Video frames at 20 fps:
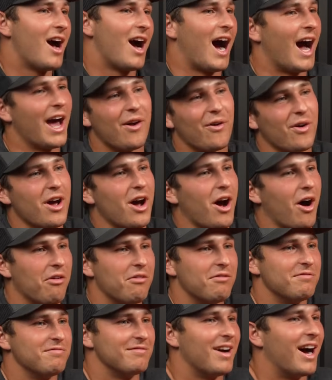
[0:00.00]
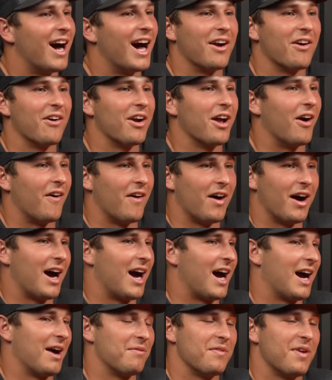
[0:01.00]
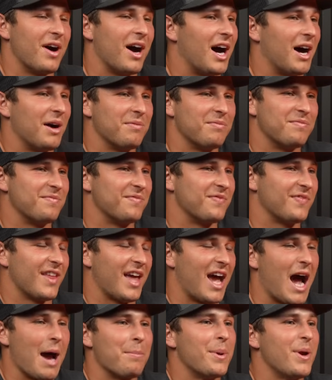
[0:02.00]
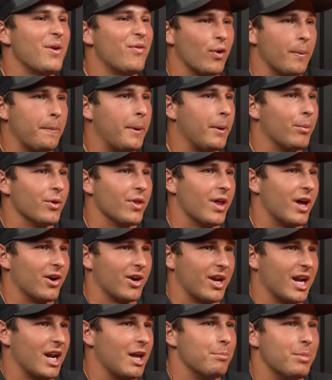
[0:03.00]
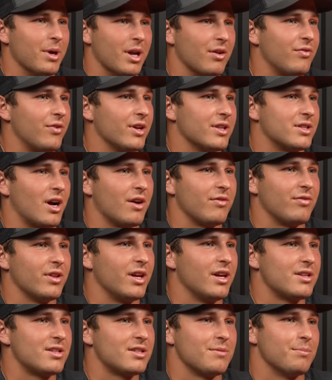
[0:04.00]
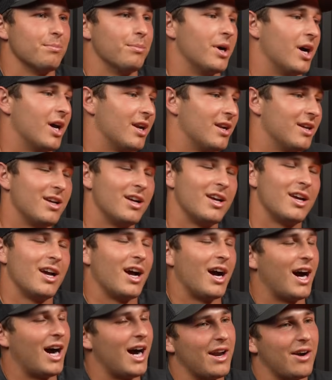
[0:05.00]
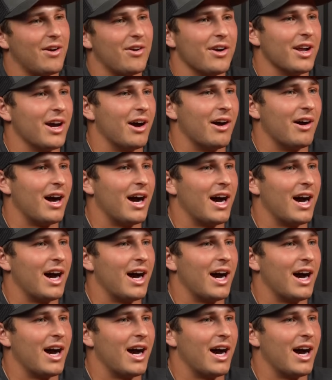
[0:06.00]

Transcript: I don't know. I'm happy for people that are getting benefits off of this, but I don't know.